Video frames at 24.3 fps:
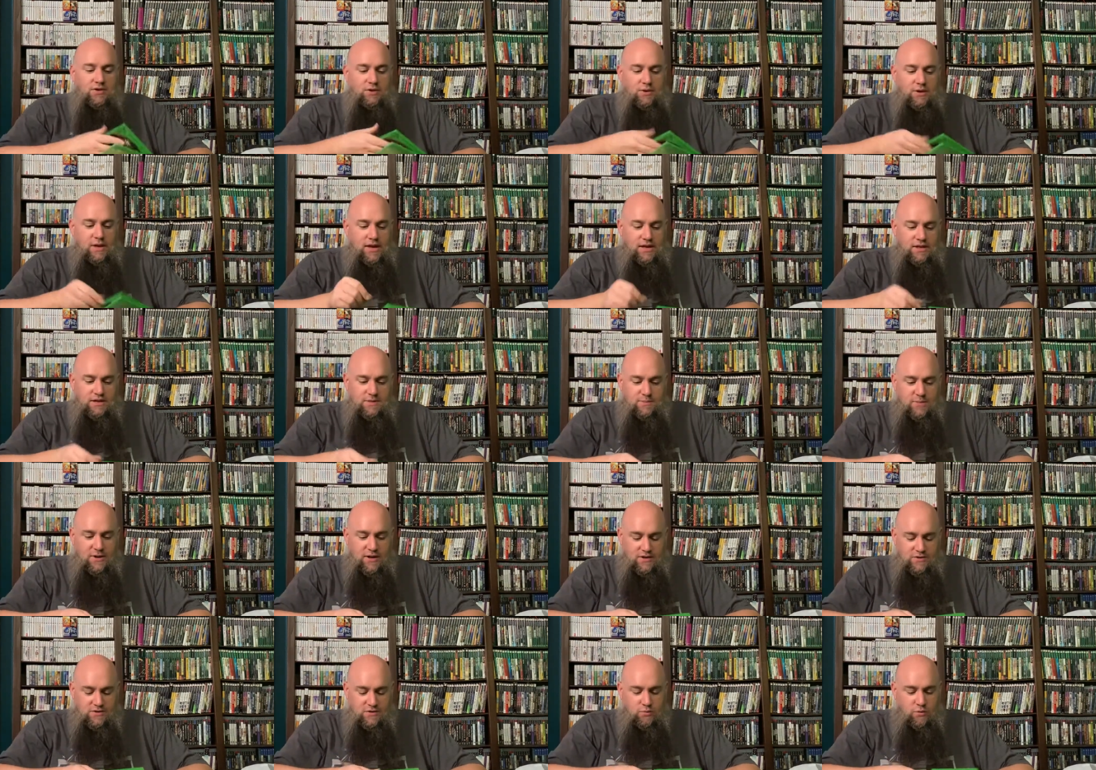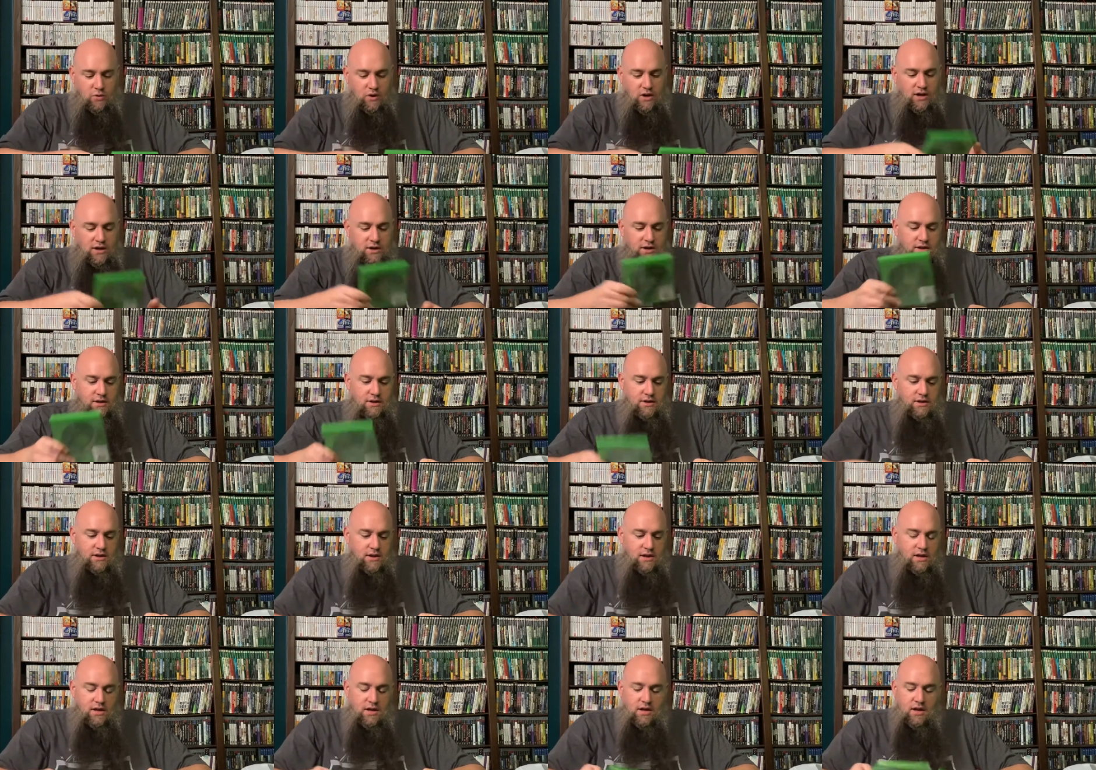Xbox One.
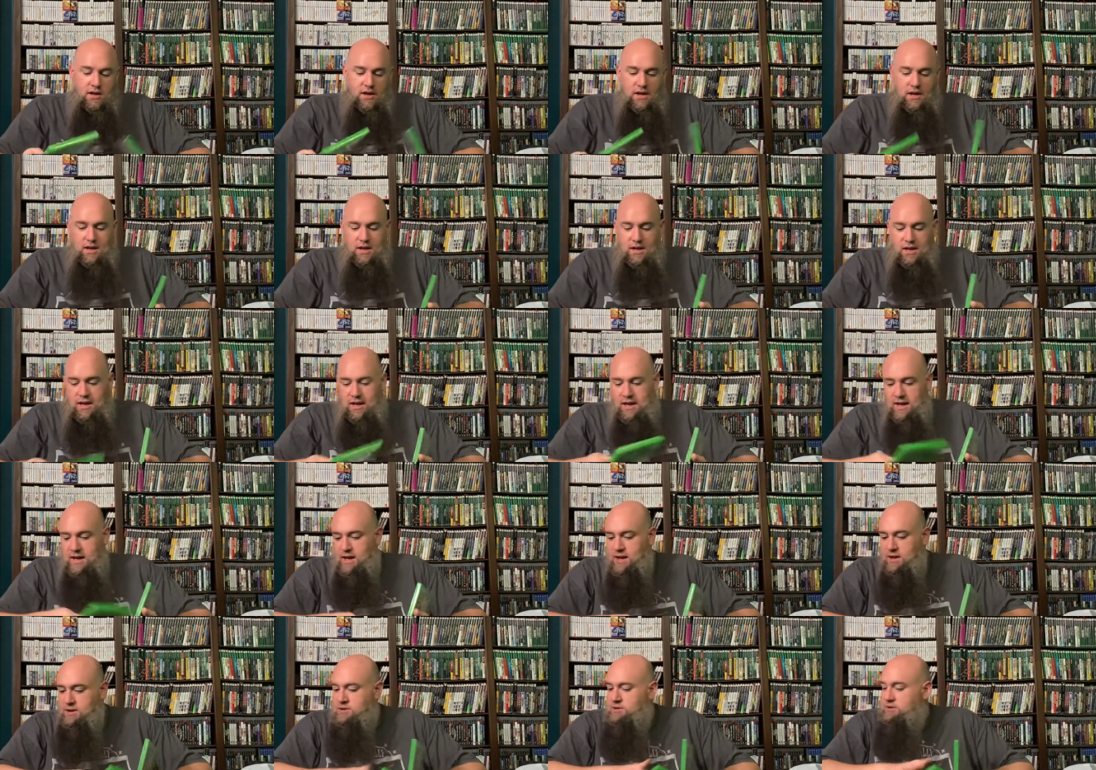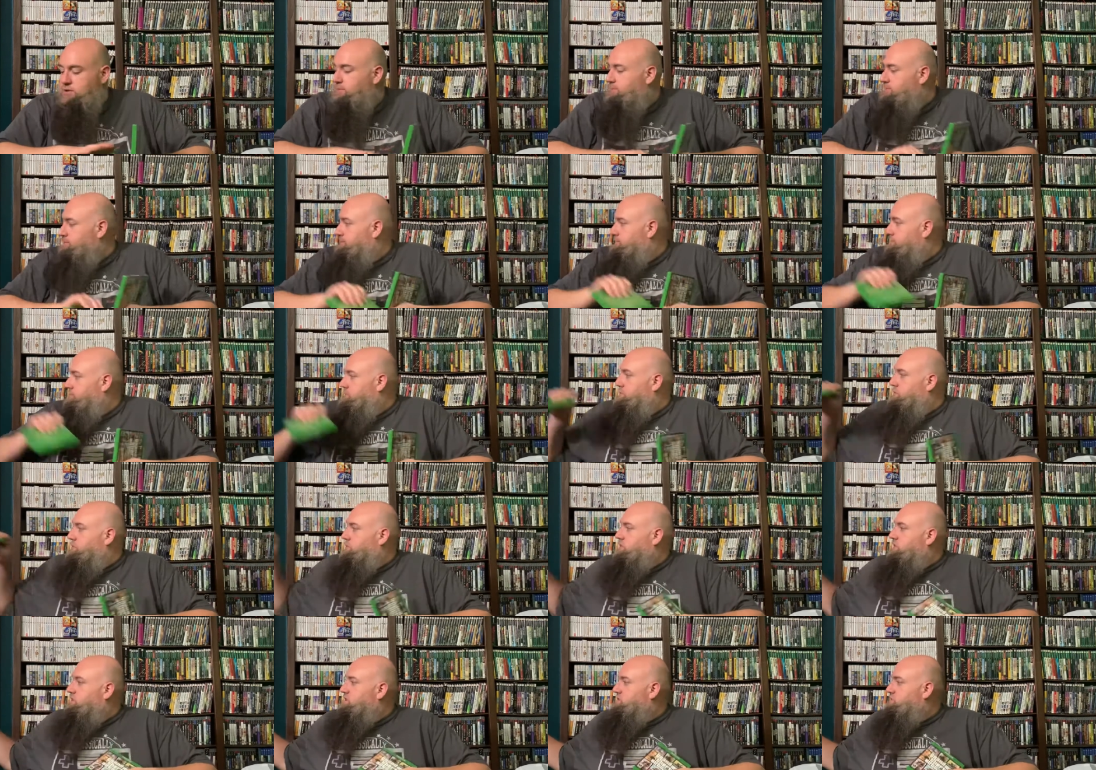And
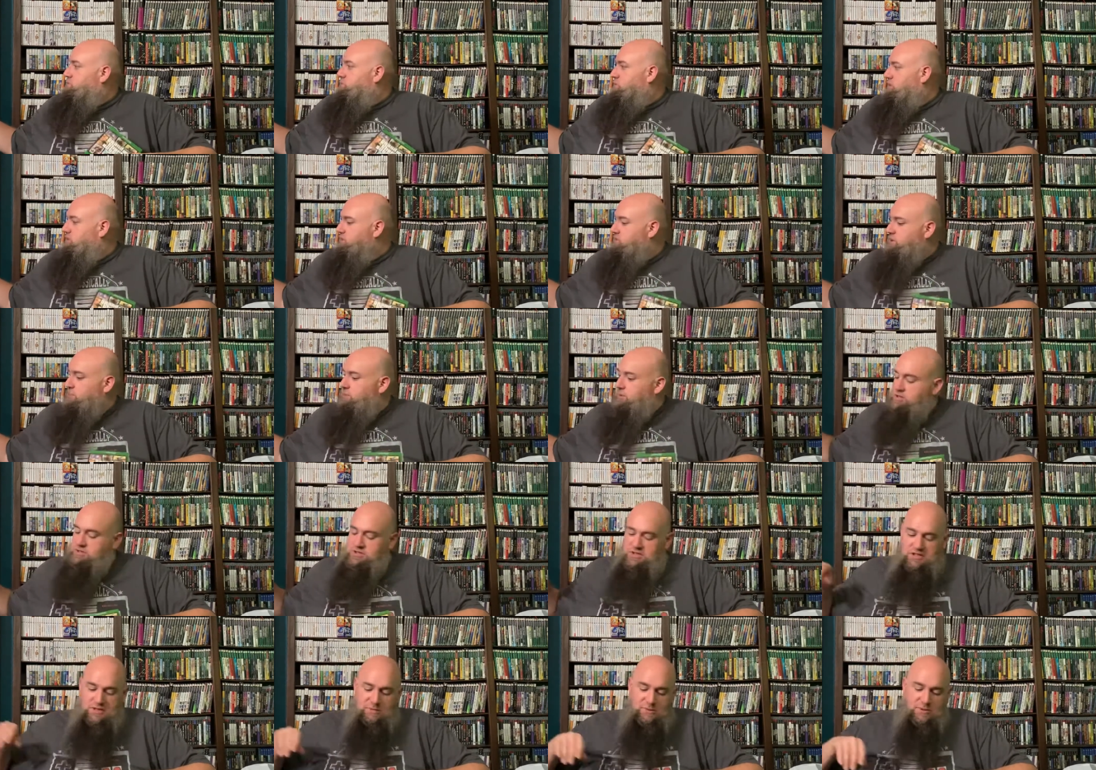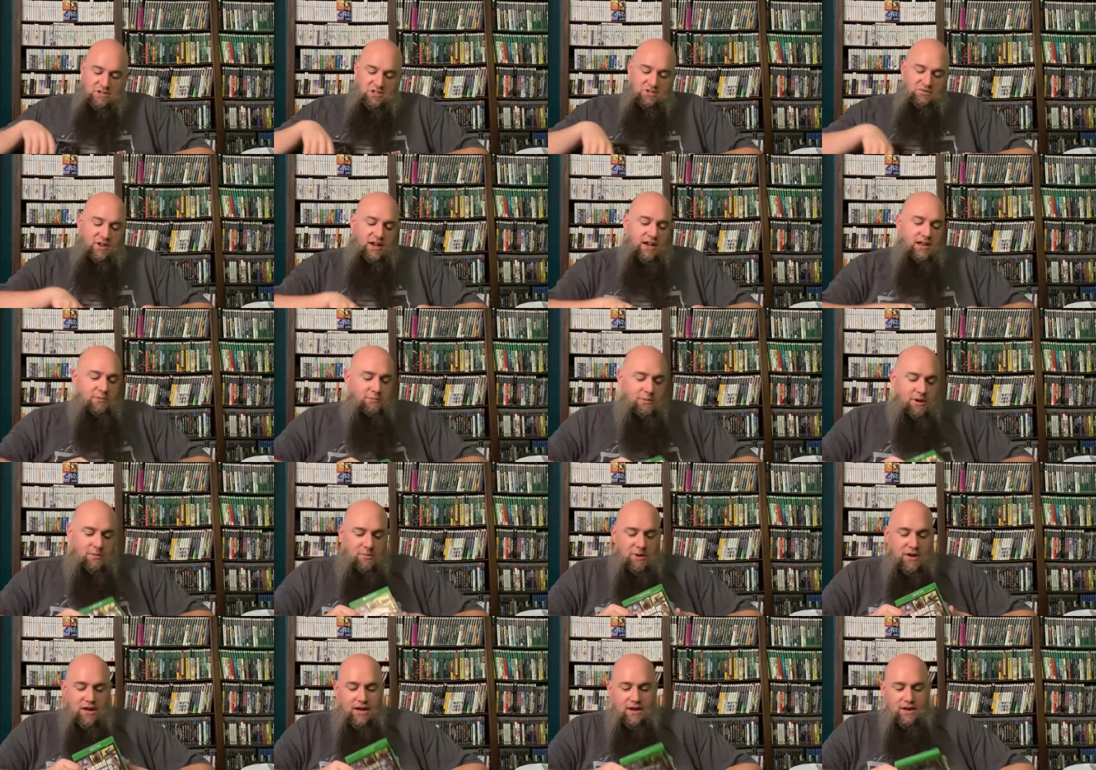this was the most expensive item I
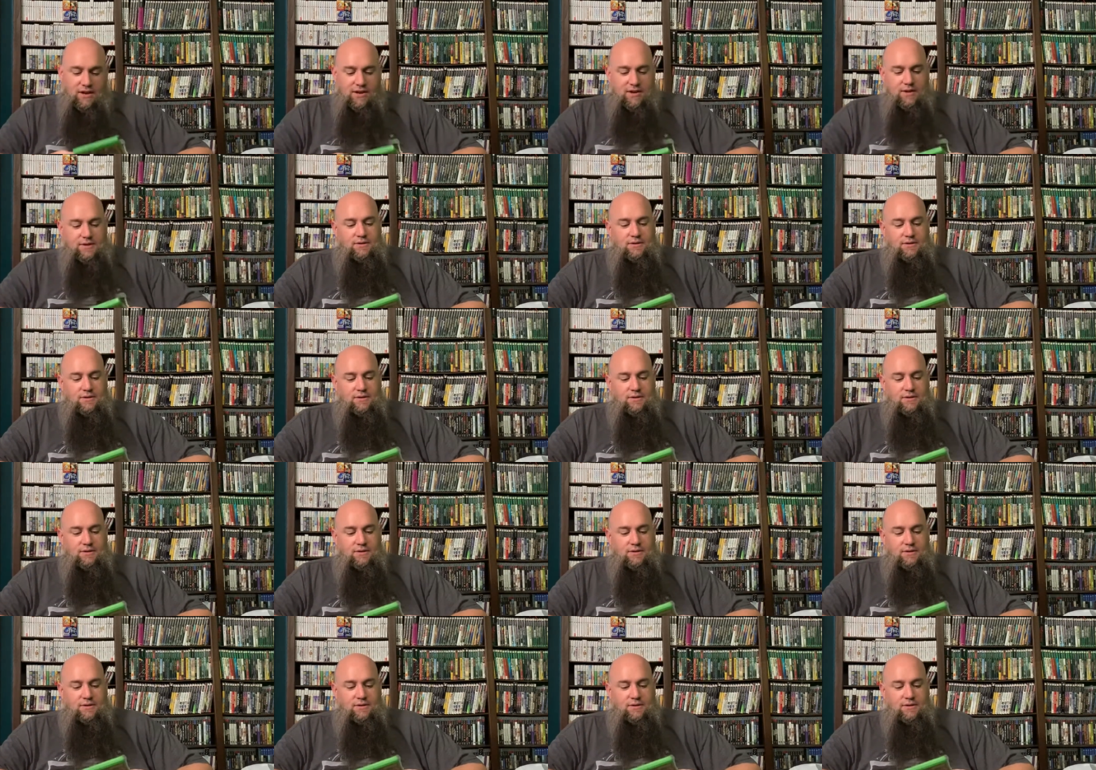paid.